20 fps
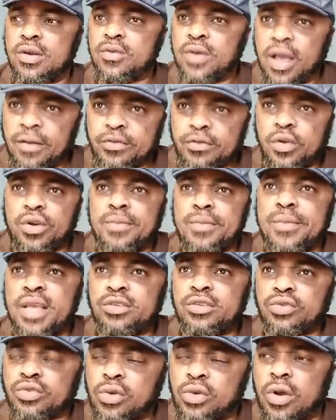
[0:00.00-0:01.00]
We have to remain
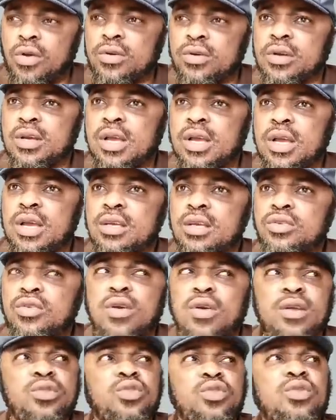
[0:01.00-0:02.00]
strong.
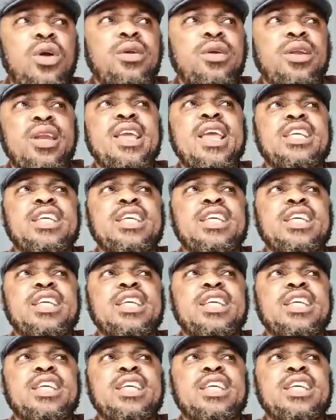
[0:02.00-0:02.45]
You don't really